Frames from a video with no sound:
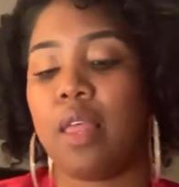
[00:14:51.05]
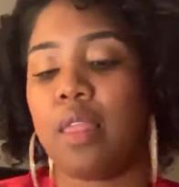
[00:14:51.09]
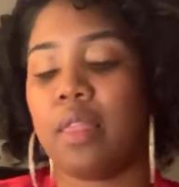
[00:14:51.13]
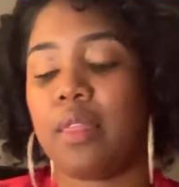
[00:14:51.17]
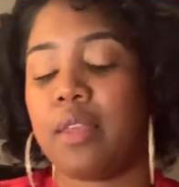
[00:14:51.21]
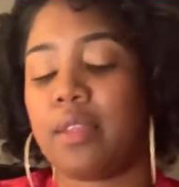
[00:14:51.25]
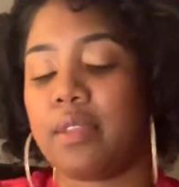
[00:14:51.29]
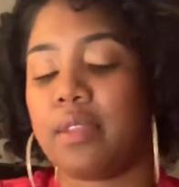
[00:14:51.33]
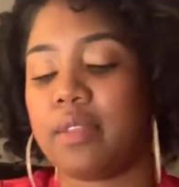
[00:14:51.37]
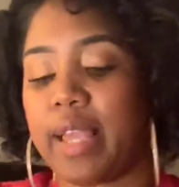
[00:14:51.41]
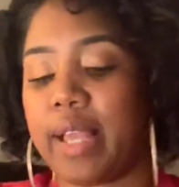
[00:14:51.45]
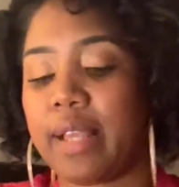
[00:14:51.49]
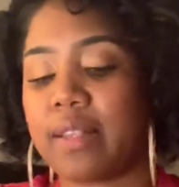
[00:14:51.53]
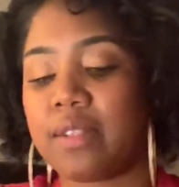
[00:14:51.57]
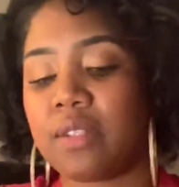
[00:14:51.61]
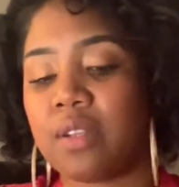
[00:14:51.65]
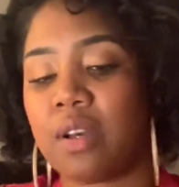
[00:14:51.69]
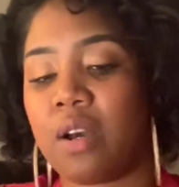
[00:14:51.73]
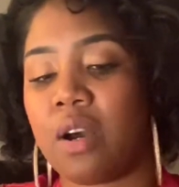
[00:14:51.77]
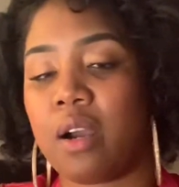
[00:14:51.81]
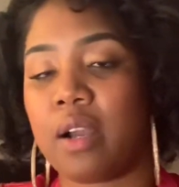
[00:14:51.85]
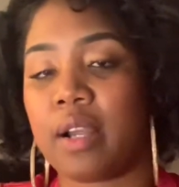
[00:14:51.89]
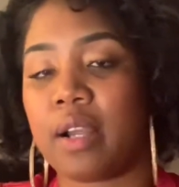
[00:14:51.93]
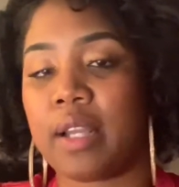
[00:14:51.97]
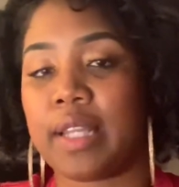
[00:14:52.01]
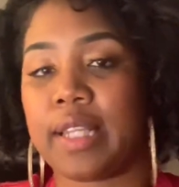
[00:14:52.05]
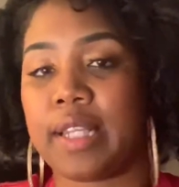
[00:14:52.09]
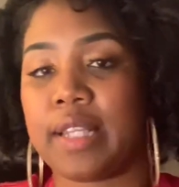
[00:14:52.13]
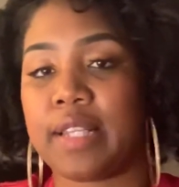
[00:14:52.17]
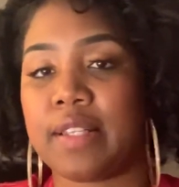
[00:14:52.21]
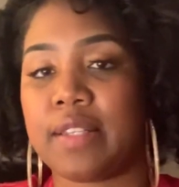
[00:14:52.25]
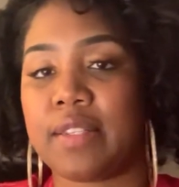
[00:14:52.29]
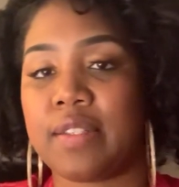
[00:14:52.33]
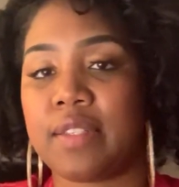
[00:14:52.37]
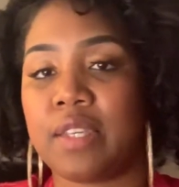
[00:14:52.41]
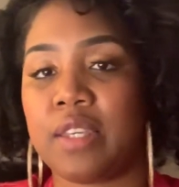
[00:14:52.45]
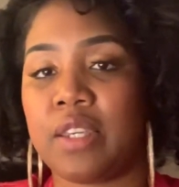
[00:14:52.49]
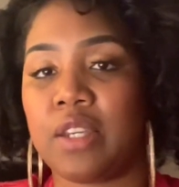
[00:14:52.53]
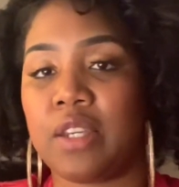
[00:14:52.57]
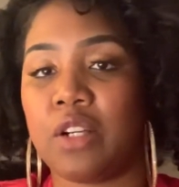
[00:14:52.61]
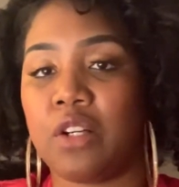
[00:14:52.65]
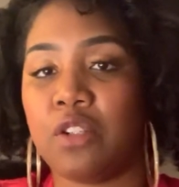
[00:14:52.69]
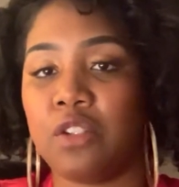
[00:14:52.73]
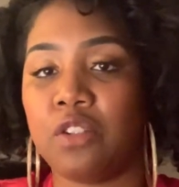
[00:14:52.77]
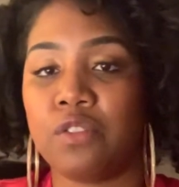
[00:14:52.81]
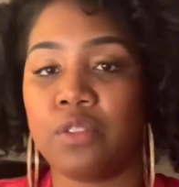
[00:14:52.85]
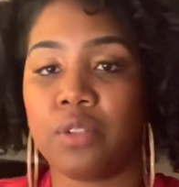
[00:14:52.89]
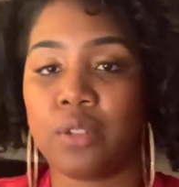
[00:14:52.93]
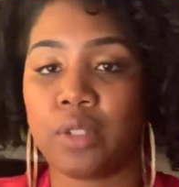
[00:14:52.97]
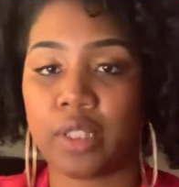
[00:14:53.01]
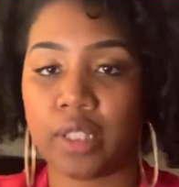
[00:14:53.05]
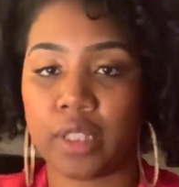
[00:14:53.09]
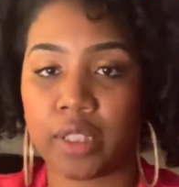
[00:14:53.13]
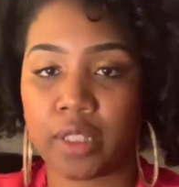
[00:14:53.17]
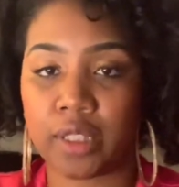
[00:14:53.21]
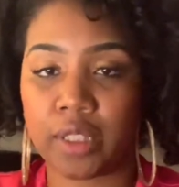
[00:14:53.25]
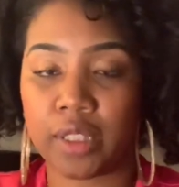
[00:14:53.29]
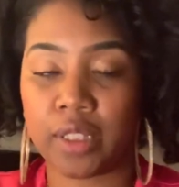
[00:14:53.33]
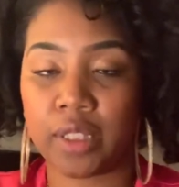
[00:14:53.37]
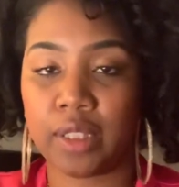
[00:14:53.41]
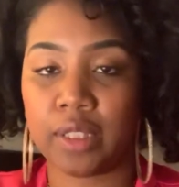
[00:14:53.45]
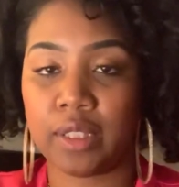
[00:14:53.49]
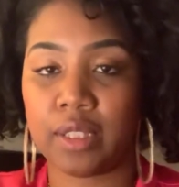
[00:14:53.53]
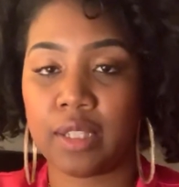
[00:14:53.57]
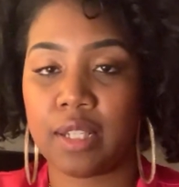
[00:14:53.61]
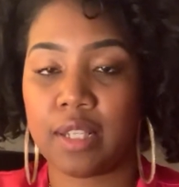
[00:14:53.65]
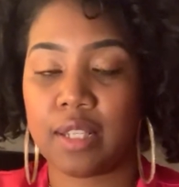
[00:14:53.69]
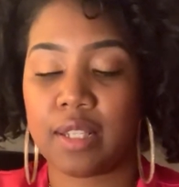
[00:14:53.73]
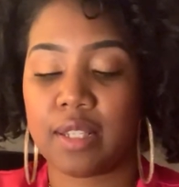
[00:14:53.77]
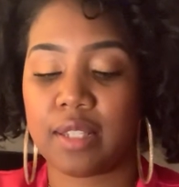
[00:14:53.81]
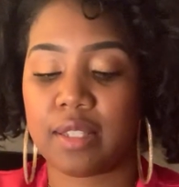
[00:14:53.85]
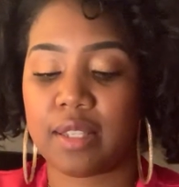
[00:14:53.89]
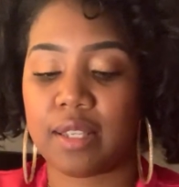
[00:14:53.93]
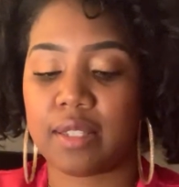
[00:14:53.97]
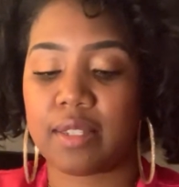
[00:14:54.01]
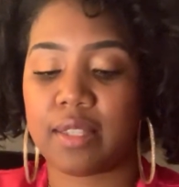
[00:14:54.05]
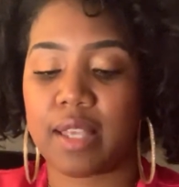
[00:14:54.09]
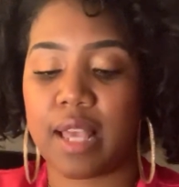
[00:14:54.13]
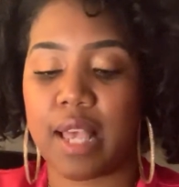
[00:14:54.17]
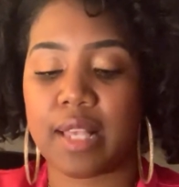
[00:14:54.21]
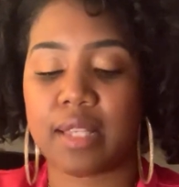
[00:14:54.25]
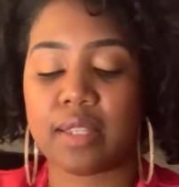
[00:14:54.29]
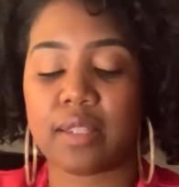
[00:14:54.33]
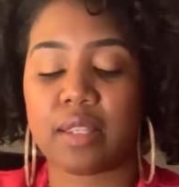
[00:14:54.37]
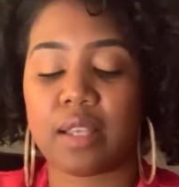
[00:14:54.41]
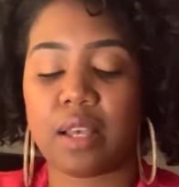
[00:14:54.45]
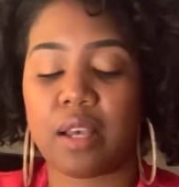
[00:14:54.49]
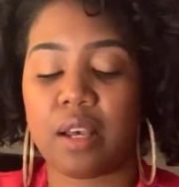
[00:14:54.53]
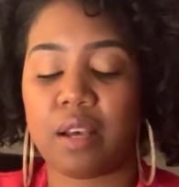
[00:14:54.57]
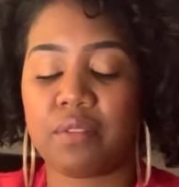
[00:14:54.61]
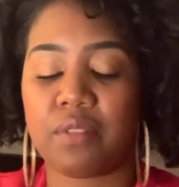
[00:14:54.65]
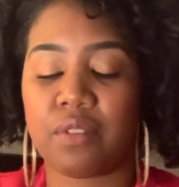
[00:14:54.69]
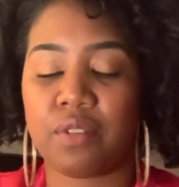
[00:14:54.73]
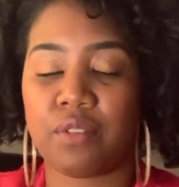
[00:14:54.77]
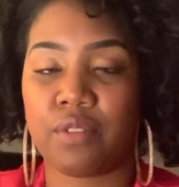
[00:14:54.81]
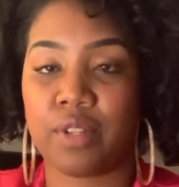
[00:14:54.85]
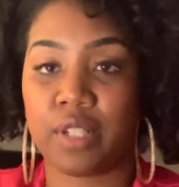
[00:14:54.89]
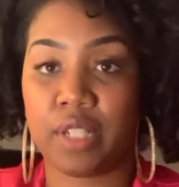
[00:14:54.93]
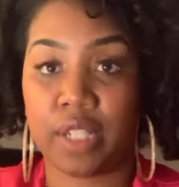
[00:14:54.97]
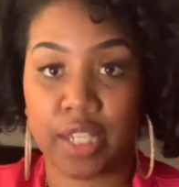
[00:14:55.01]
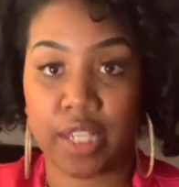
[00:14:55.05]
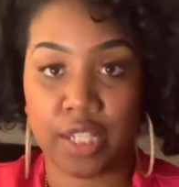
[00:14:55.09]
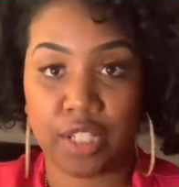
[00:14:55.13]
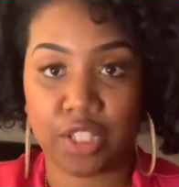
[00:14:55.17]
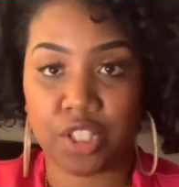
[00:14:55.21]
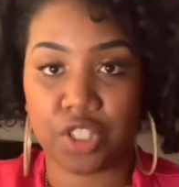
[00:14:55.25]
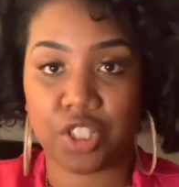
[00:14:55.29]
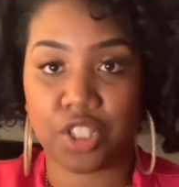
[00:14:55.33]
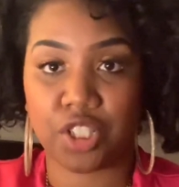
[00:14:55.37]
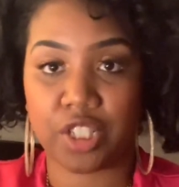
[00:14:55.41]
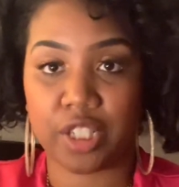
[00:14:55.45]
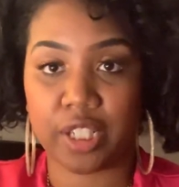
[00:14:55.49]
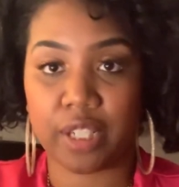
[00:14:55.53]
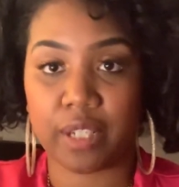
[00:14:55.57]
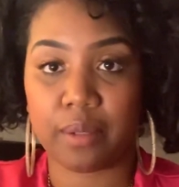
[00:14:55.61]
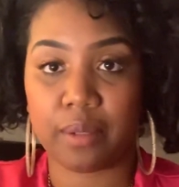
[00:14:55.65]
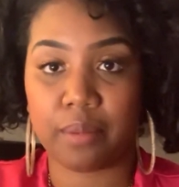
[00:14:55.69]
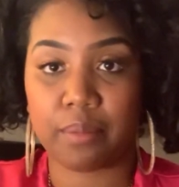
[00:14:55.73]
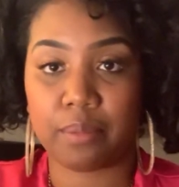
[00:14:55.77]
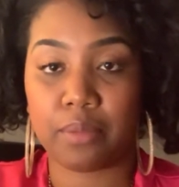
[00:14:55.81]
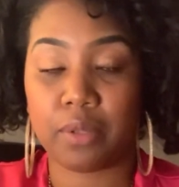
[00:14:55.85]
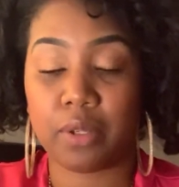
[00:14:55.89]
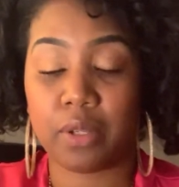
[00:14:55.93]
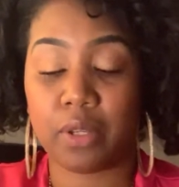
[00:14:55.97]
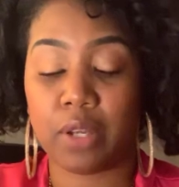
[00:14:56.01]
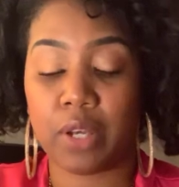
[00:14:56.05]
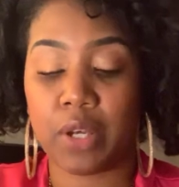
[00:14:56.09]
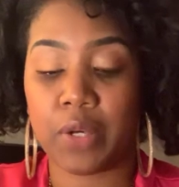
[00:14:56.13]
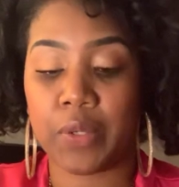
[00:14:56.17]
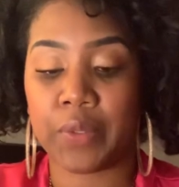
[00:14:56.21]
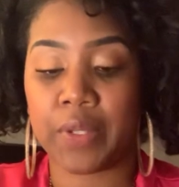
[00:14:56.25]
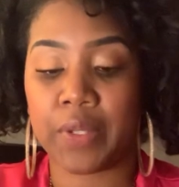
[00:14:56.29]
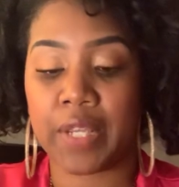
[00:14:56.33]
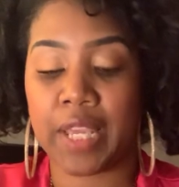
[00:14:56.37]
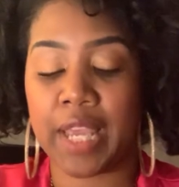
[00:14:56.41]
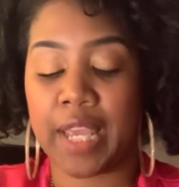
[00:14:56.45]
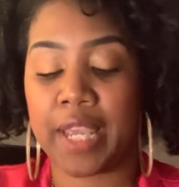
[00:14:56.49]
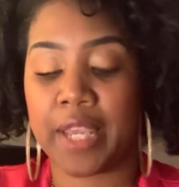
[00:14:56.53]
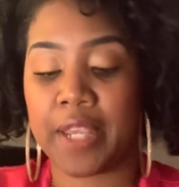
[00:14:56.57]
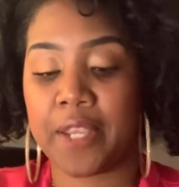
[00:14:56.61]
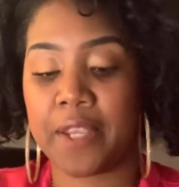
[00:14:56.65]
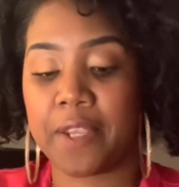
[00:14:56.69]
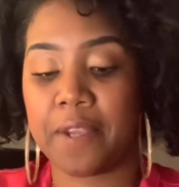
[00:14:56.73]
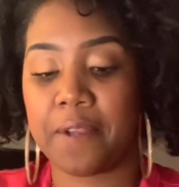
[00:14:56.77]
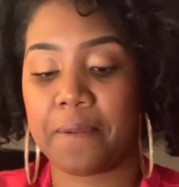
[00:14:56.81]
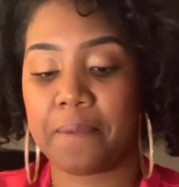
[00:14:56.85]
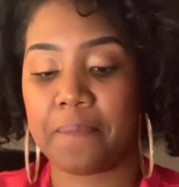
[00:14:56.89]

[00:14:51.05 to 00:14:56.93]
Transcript: The next card is the overall success of the relationship. Okay,